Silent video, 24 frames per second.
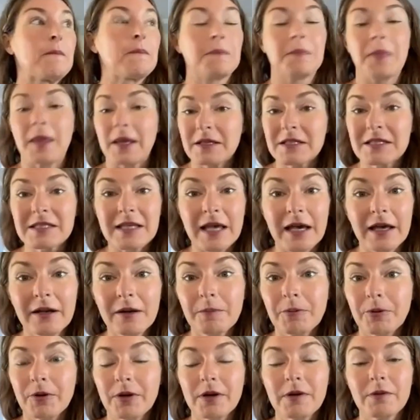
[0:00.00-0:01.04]
they set a
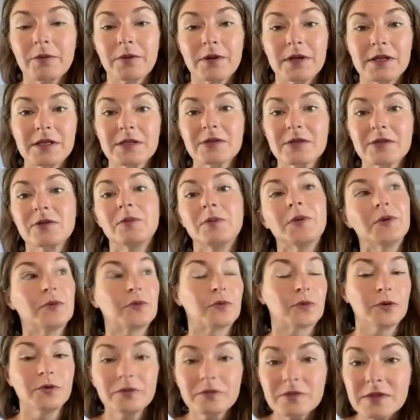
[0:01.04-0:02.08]
pretty reasonable
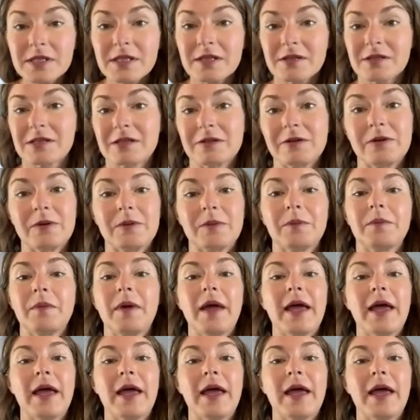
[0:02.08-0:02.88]
root system.